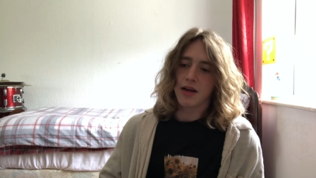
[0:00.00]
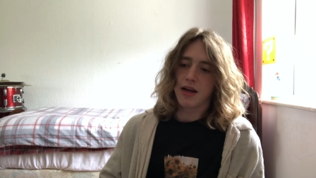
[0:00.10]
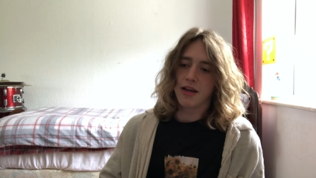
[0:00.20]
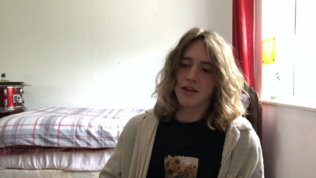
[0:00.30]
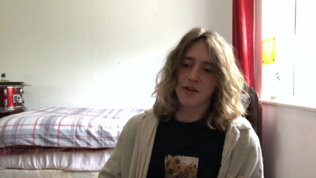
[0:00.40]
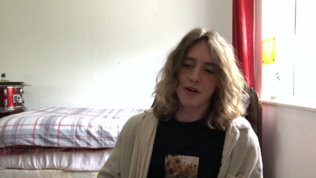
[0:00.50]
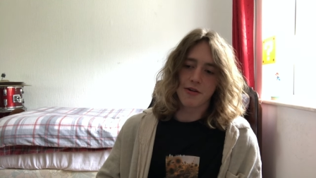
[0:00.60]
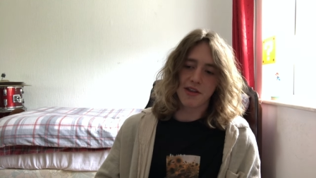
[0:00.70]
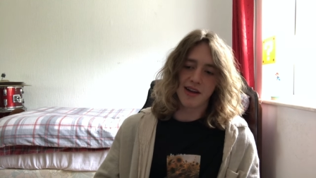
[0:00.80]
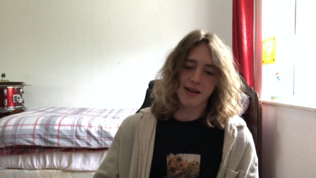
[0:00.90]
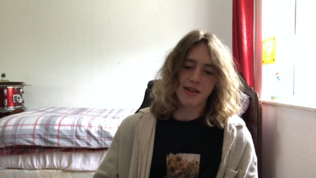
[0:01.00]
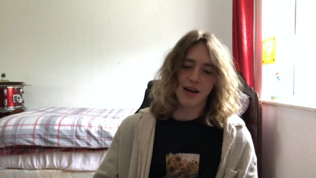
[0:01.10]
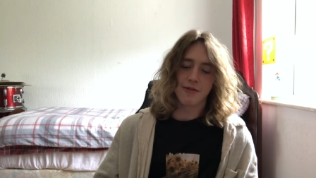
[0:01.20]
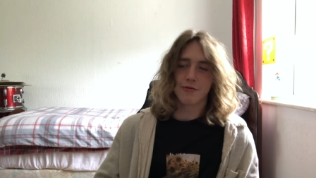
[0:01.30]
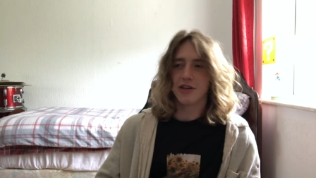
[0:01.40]
And another thing
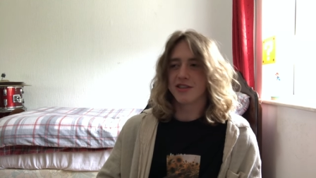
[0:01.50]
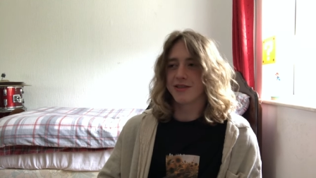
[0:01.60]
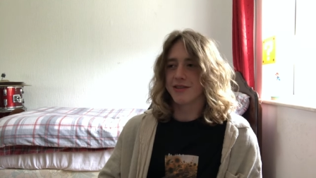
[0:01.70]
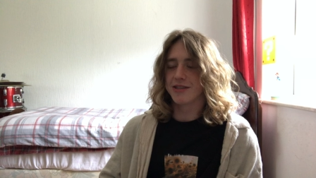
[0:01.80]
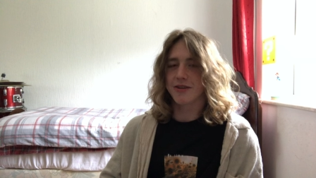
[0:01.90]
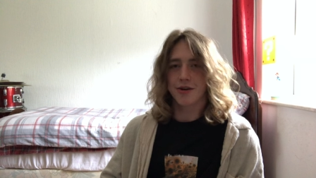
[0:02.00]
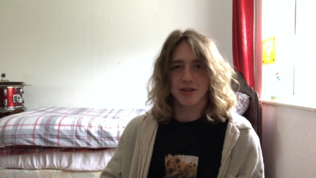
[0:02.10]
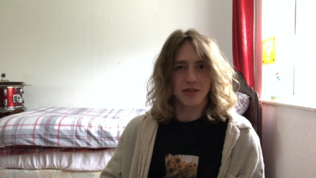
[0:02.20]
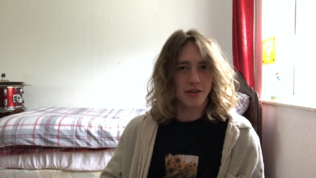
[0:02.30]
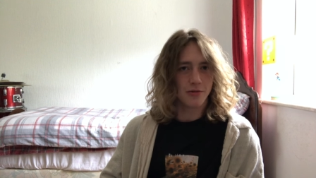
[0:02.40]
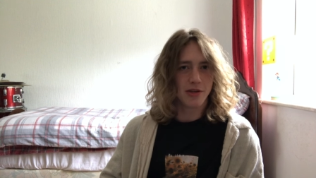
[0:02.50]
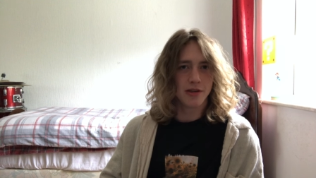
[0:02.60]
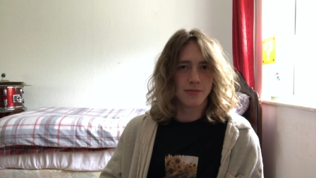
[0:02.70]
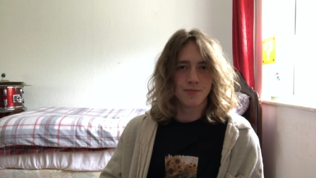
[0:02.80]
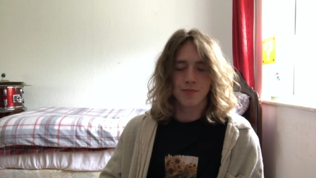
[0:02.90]
that I've recently started doing
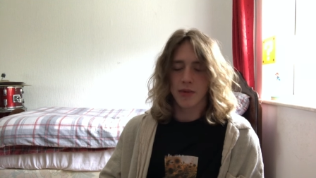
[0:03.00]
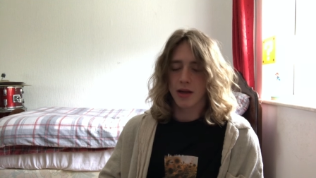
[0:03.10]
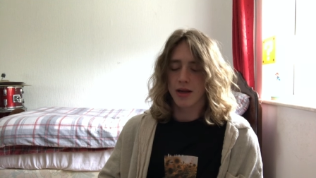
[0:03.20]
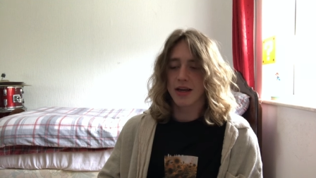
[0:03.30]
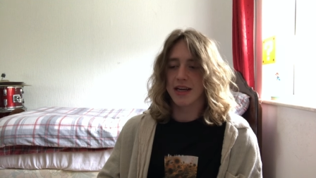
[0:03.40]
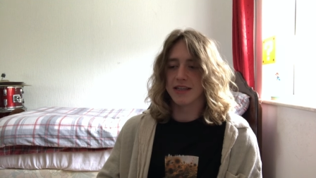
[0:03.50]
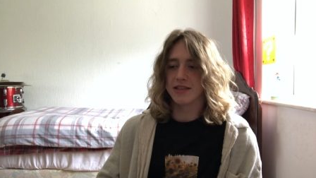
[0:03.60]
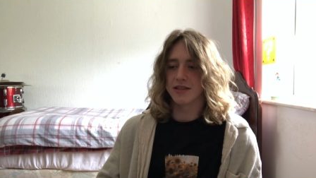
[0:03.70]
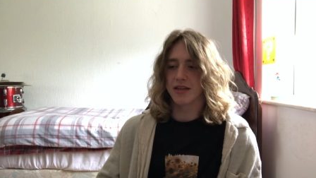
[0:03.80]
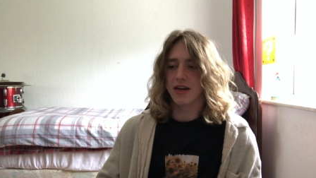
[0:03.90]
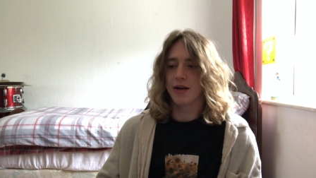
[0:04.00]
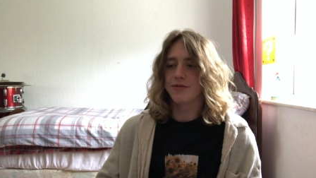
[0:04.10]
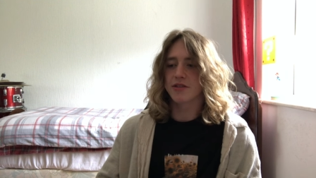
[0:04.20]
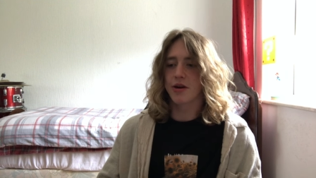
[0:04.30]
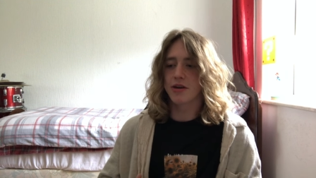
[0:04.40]
is I've
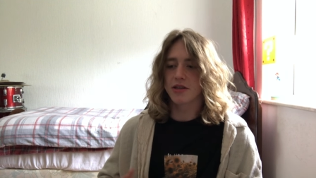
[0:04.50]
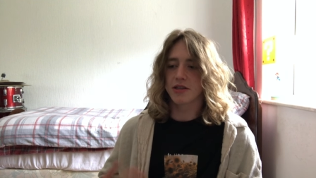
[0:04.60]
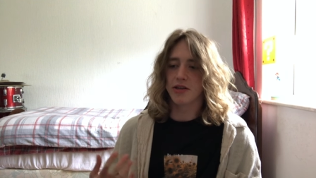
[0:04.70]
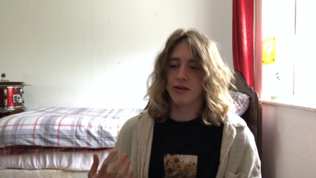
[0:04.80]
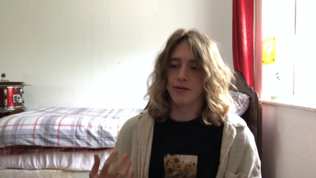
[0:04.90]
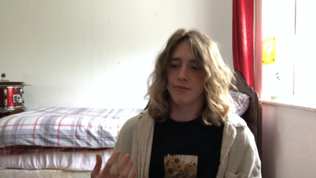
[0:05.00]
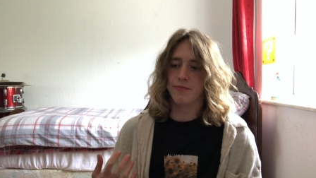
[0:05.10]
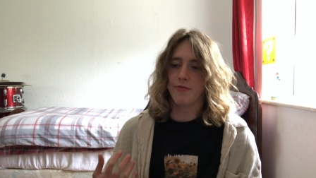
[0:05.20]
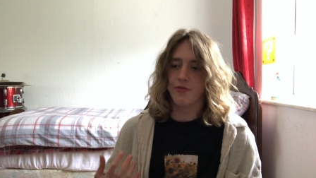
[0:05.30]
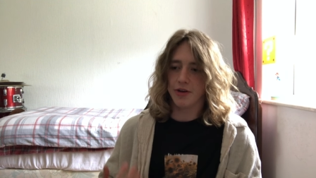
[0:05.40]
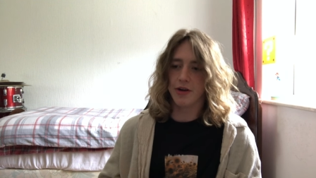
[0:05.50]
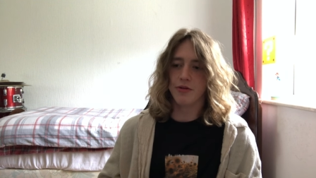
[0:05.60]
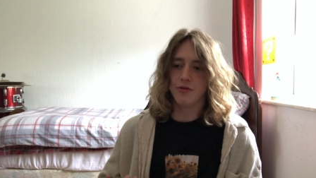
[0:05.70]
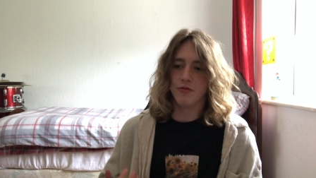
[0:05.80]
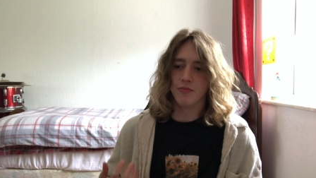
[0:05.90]
started to
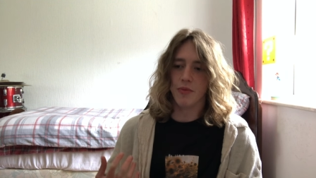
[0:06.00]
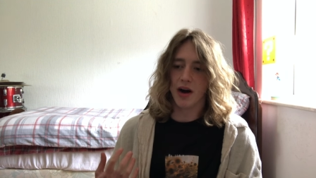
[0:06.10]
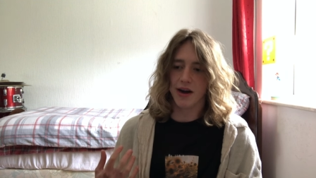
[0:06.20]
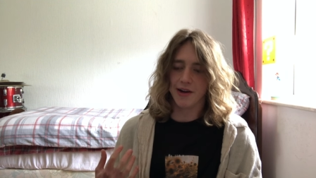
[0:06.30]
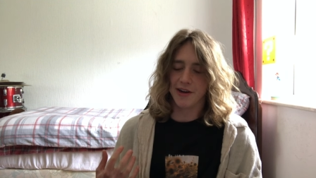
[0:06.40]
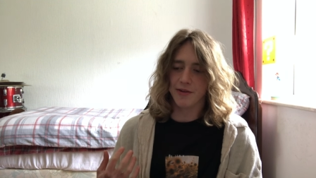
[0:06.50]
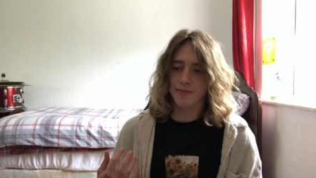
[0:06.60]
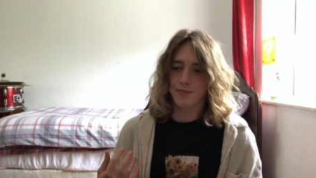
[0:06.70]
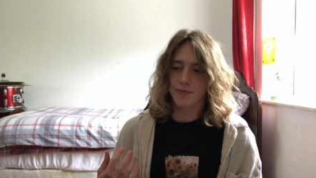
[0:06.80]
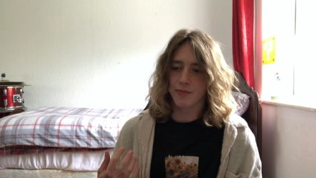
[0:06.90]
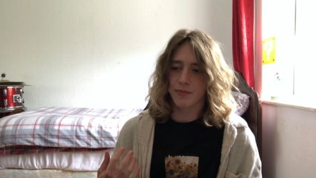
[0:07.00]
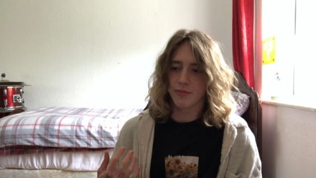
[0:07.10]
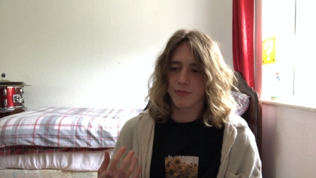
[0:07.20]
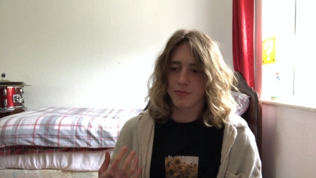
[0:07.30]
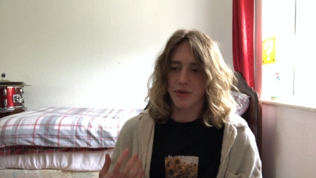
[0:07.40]
view my
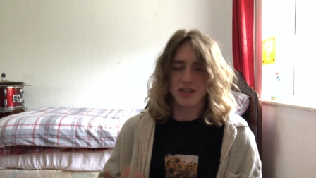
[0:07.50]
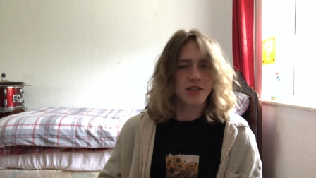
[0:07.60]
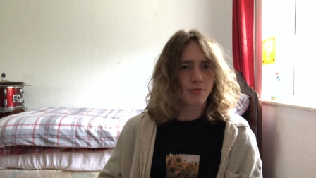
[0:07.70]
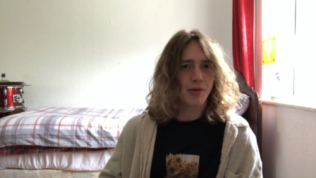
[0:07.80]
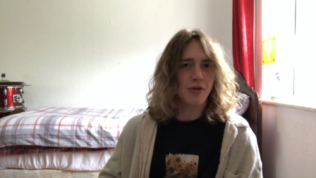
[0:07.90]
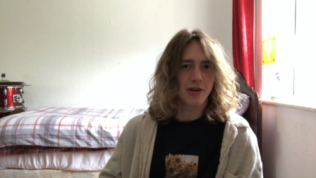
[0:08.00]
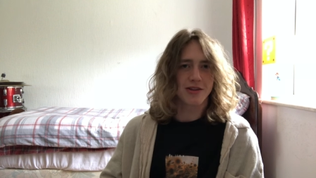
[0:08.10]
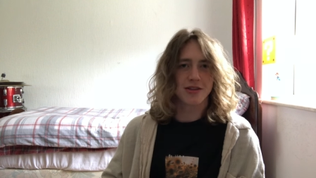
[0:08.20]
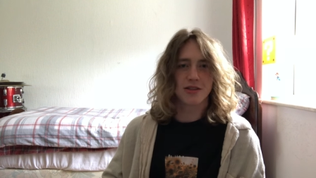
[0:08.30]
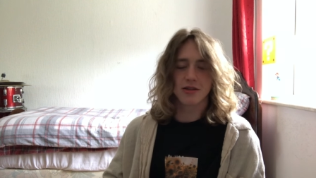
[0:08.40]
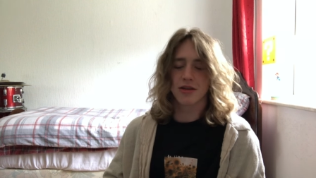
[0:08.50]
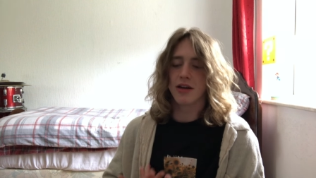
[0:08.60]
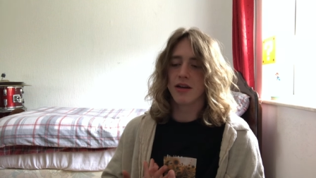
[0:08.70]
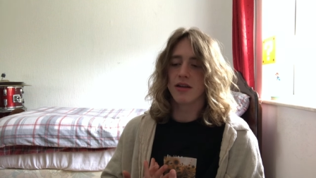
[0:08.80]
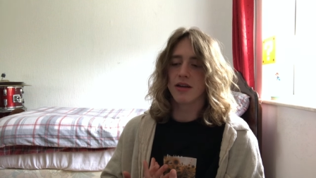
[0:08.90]
spirit
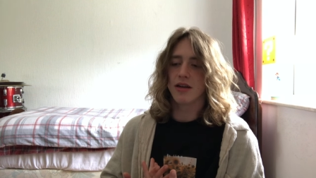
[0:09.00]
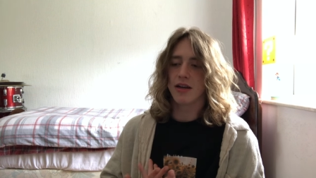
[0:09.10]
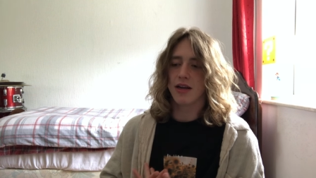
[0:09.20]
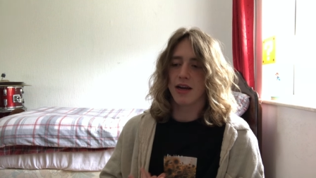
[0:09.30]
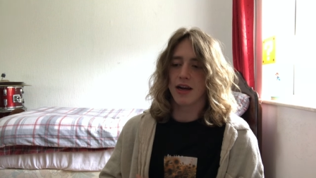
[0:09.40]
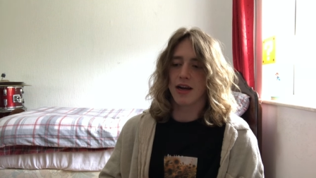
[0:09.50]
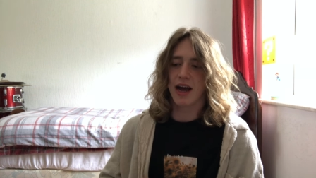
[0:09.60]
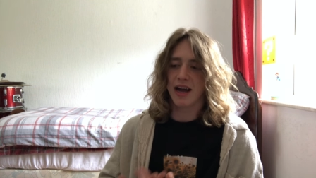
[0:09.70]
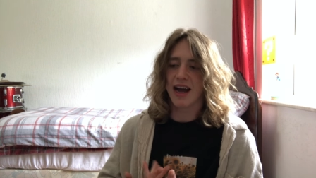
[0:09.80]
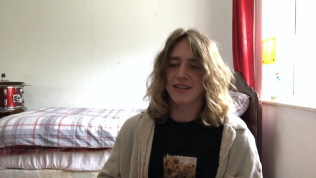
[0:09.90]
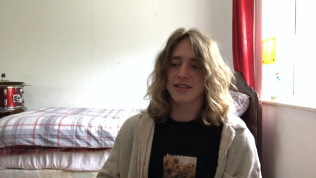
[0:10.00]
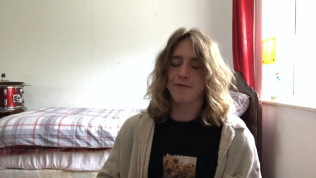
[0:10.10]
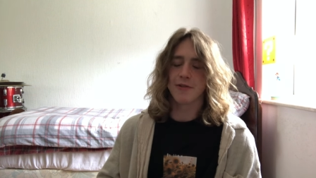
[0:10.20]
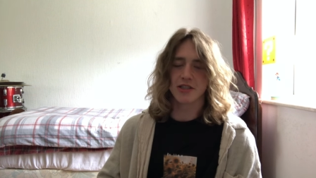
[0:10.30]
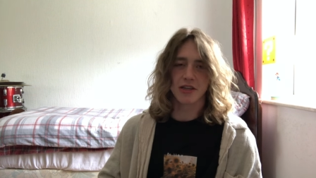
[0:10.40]
as
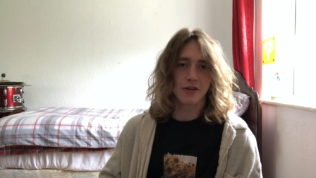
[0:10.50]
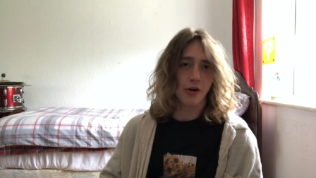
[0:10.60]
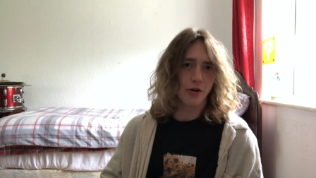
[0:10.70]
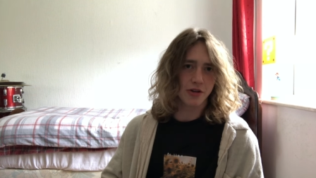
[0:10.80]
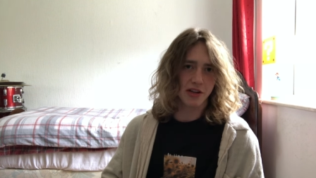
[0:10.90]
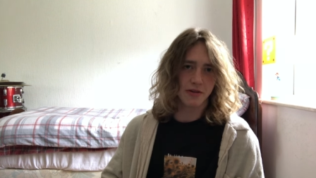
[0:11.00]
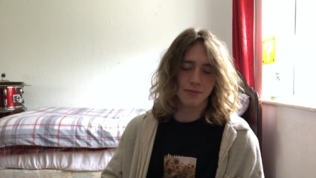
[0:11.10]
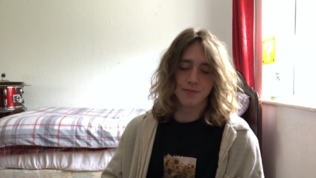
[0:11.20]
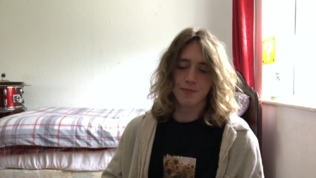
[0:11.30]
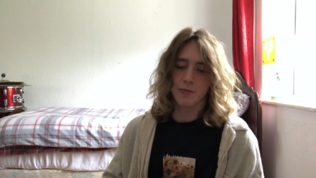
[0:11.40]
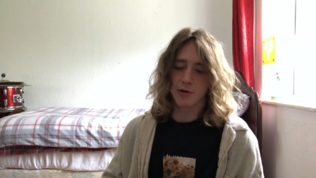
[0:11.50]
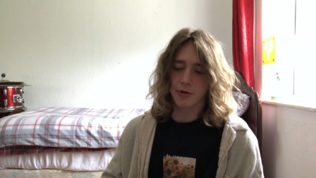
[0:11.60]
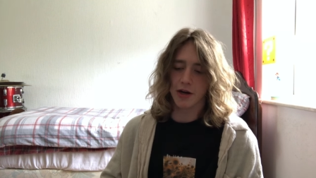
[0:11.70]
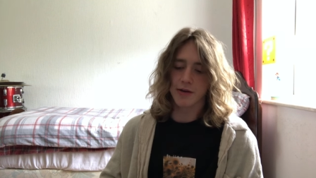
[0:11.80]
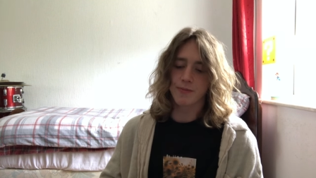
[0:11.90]
if it's a garden,
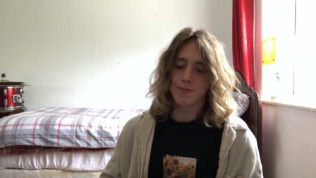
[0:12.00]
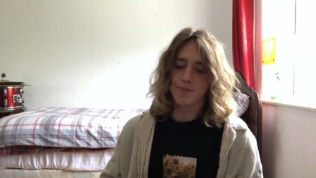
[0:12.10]
right?